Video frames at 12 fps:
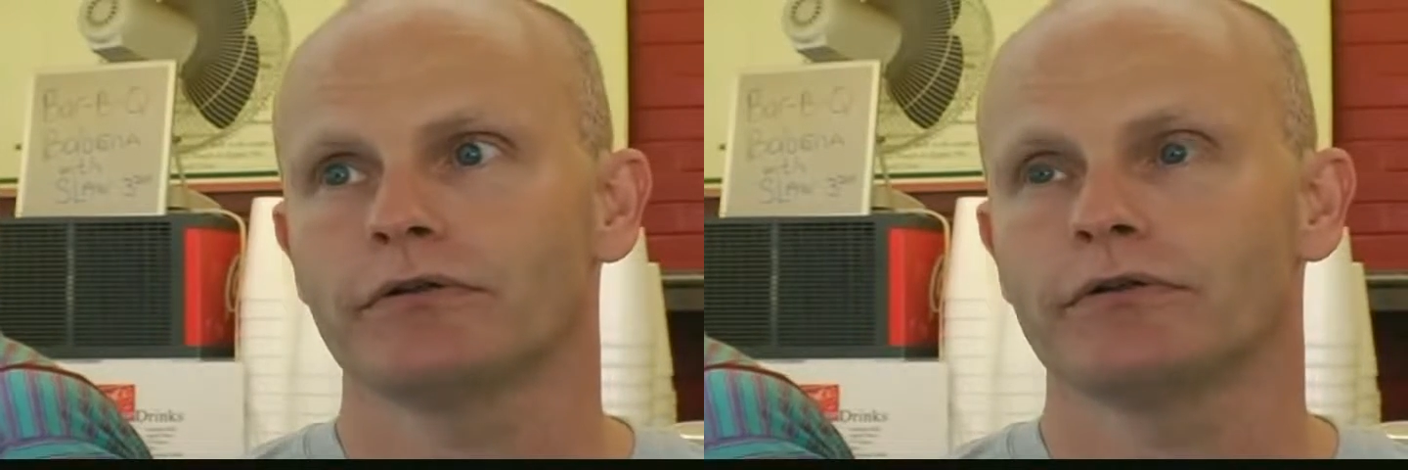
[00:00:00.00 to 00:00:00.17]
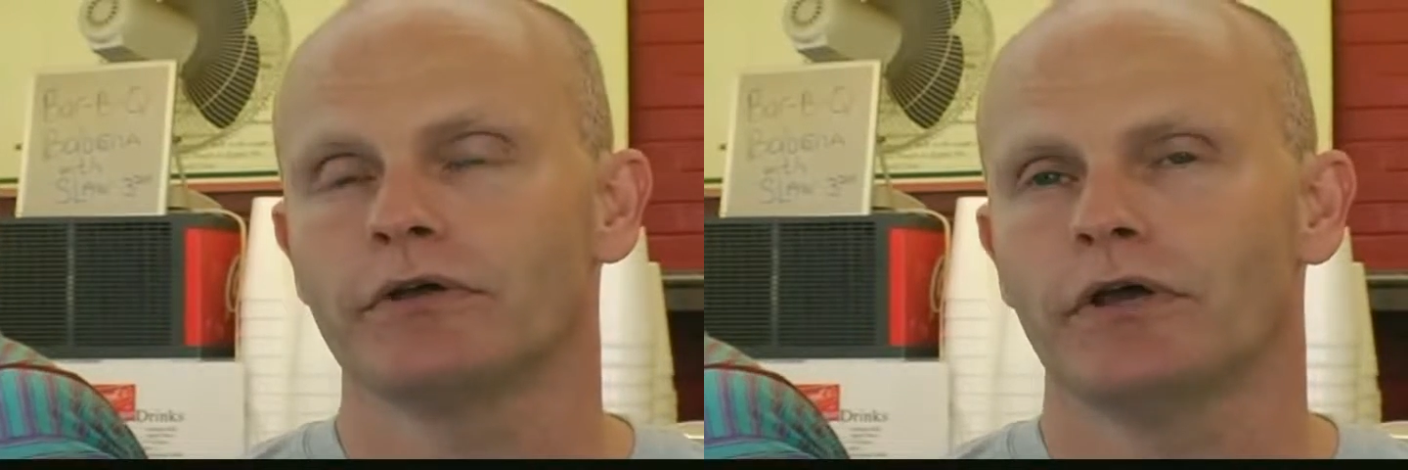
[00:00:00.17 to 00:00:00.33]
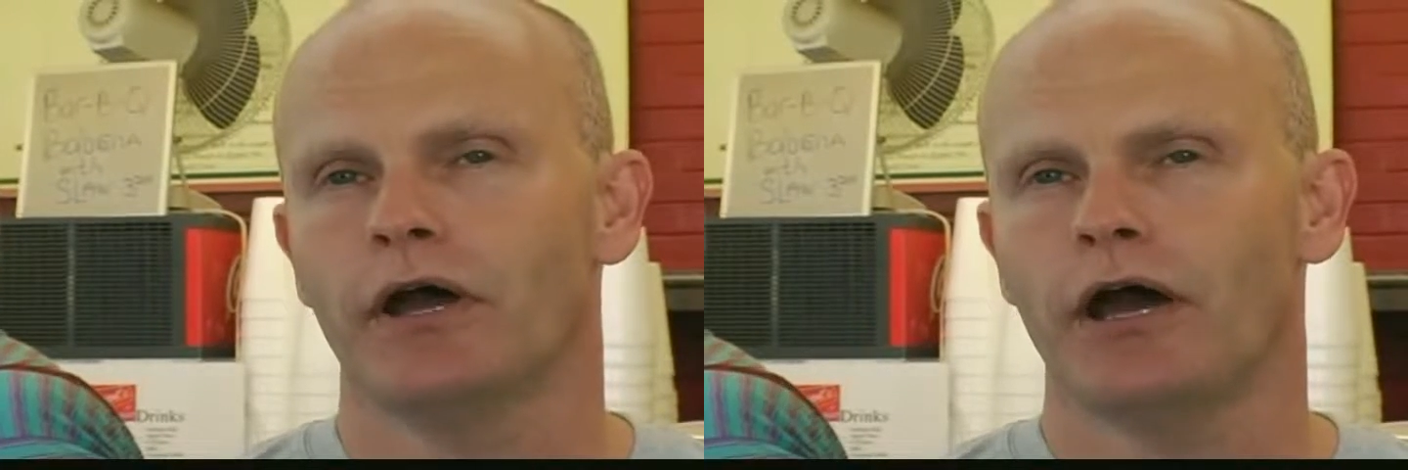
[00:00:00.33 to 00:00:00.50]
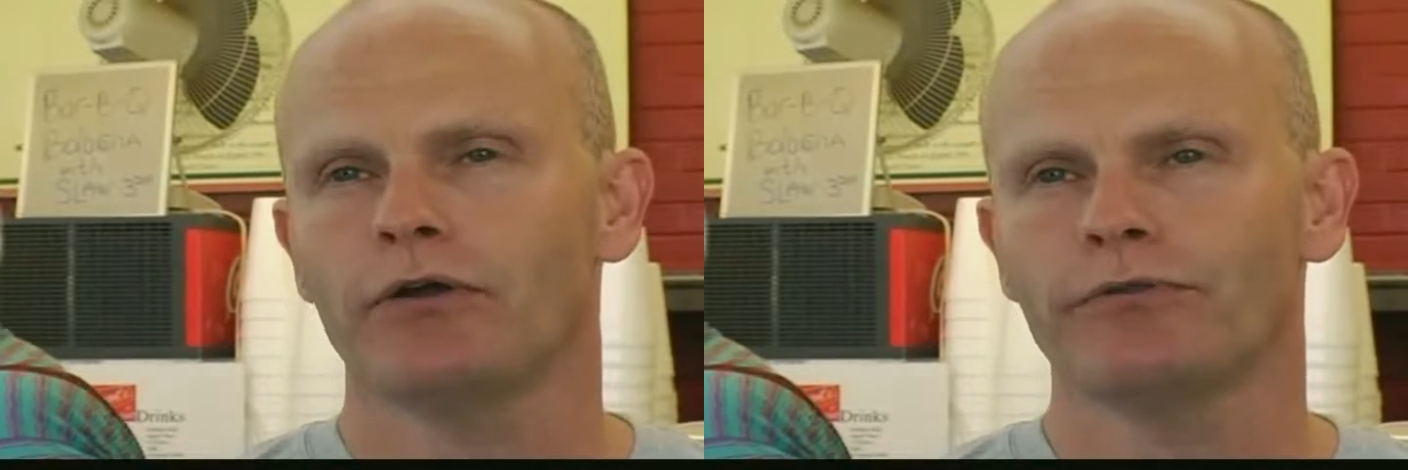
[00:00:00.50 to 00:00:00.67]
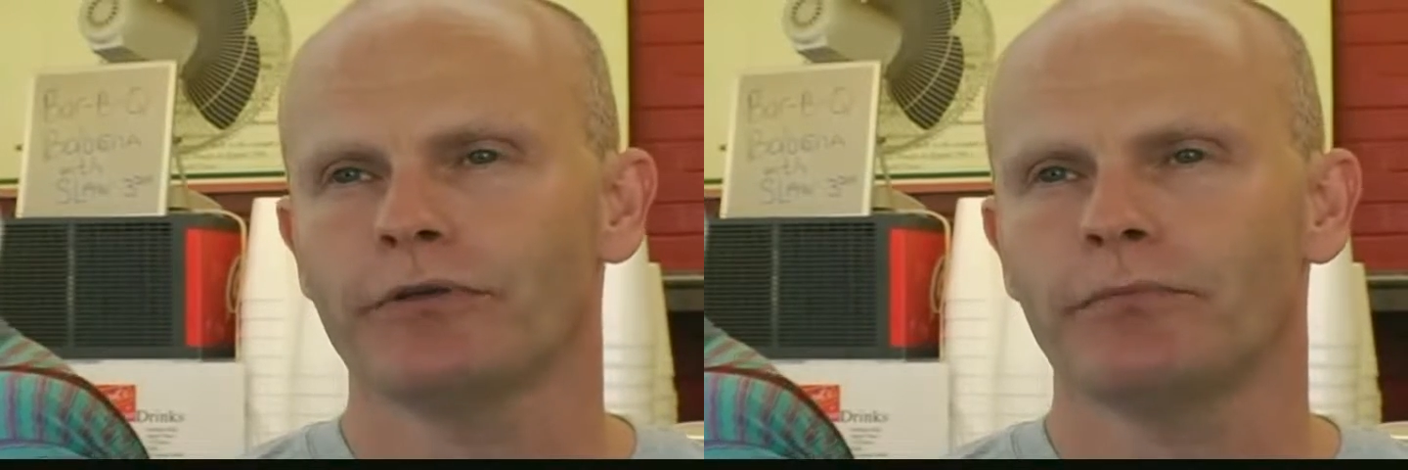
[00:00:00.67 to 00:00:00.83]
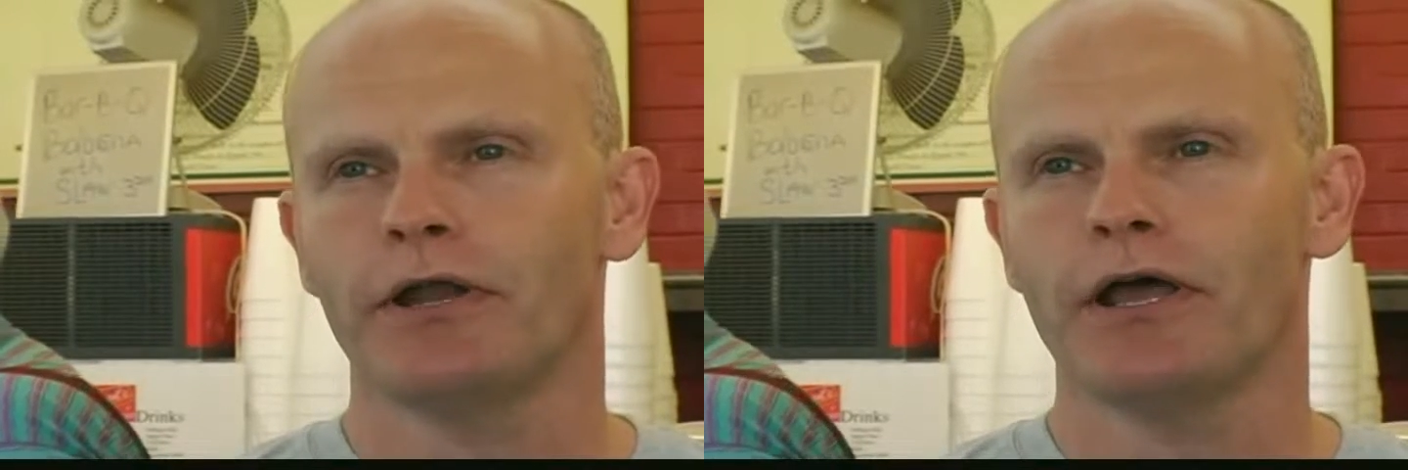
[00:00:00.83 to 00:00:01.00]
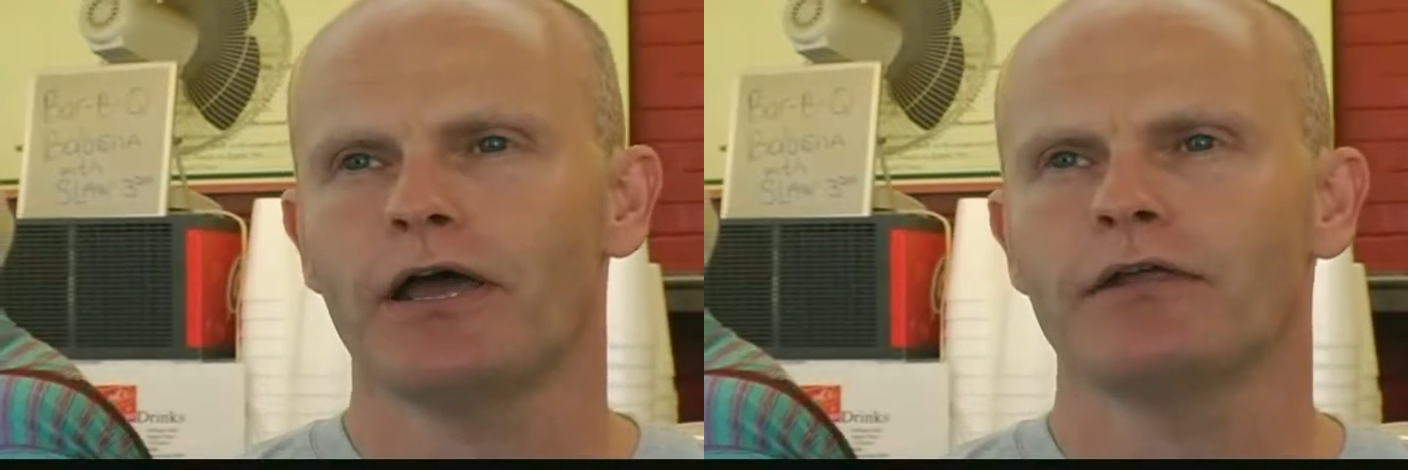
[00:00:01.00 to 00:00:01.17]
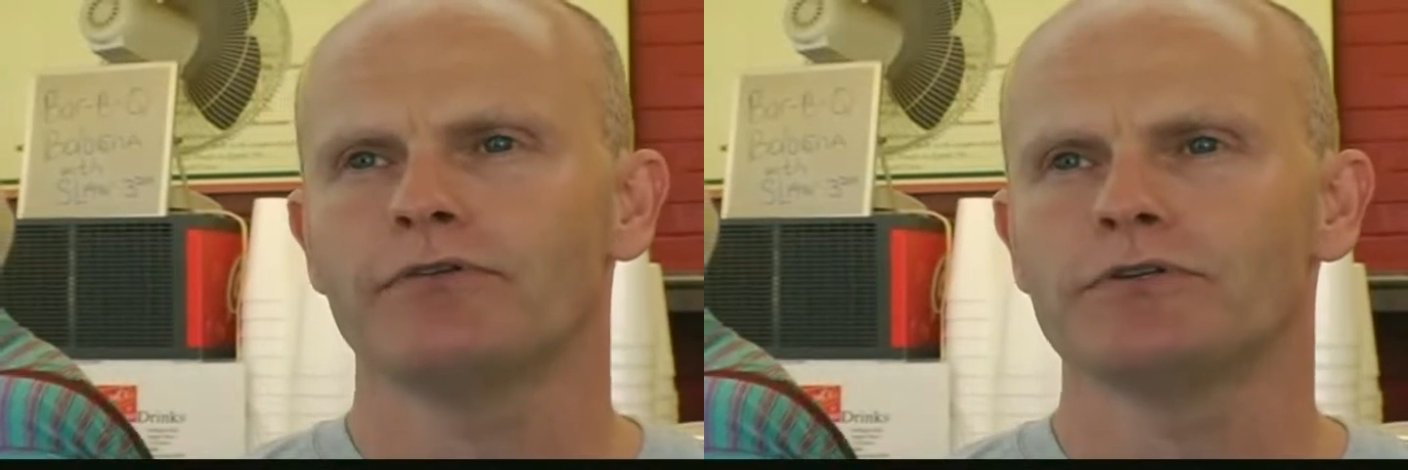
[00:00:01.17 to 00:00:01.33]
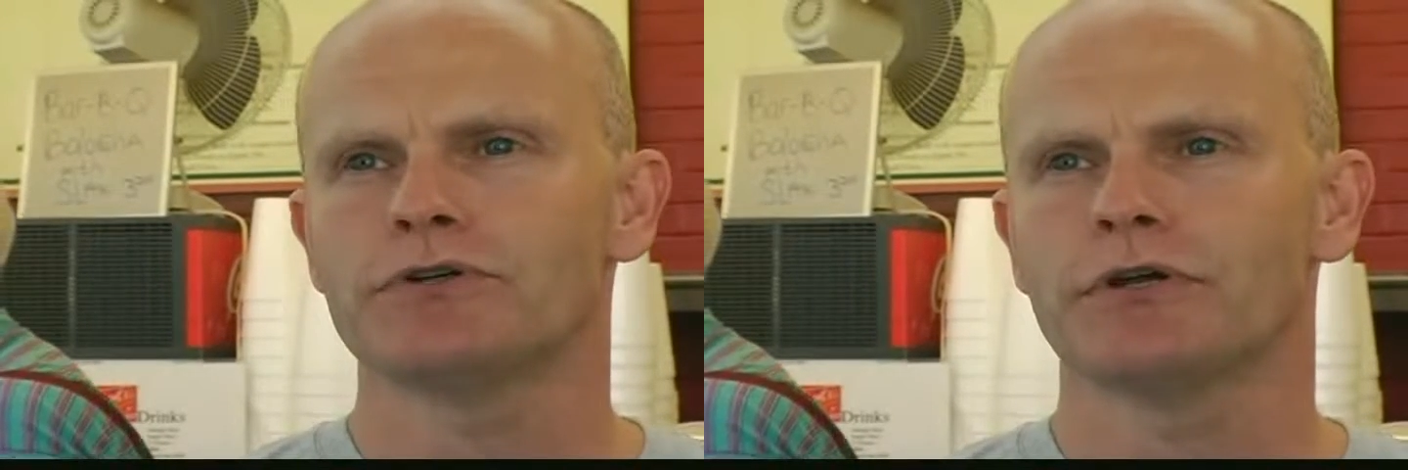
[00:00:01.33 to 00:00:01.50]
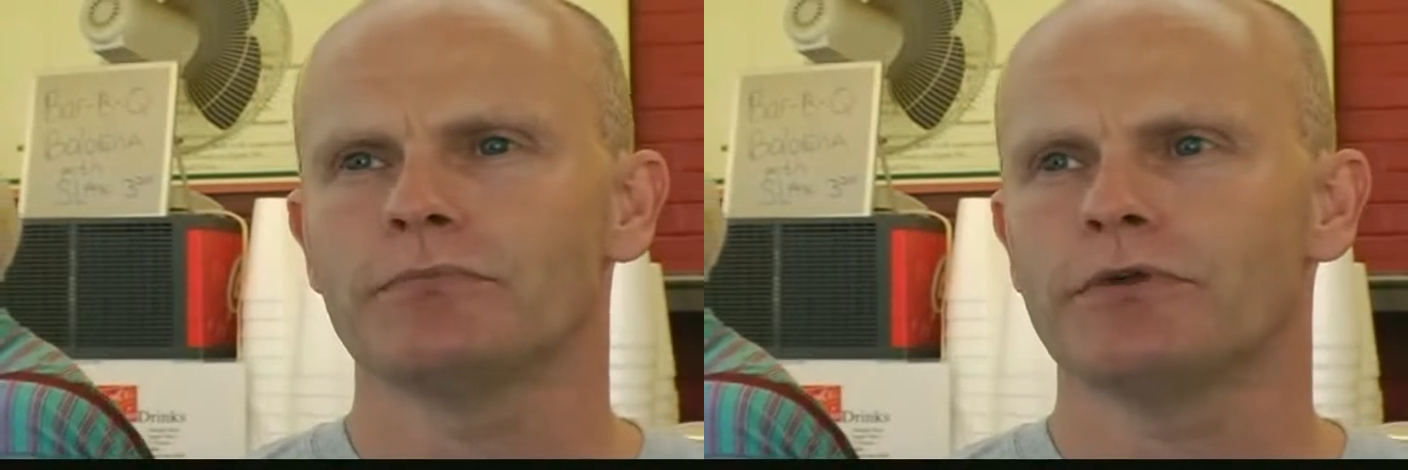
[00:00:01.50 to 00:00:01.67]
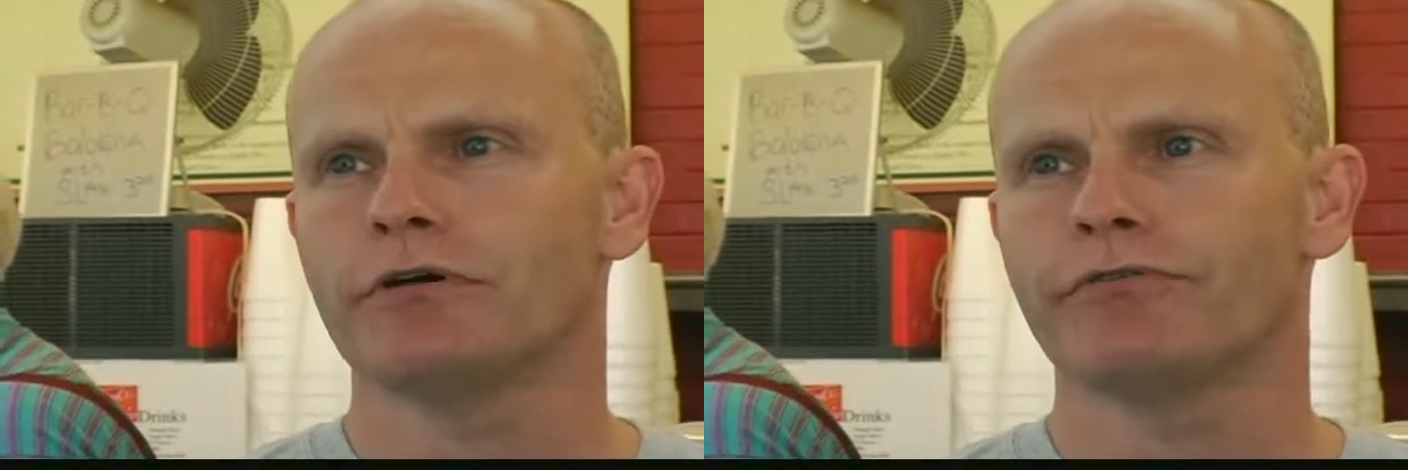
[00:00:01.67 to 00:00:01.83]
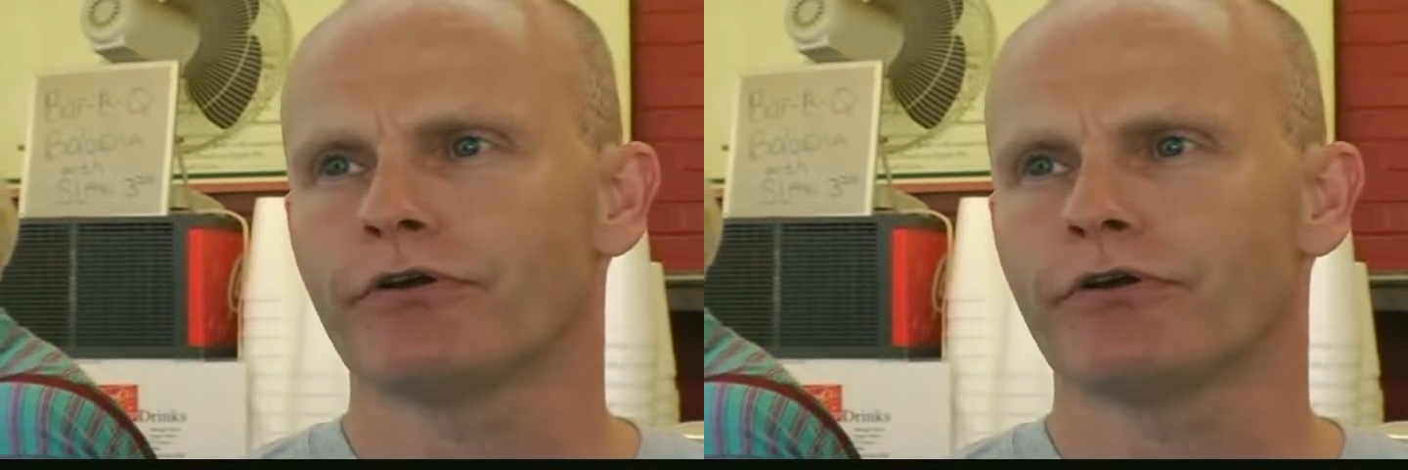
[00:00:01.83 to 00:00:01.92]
And I don't think my dad even dreamed of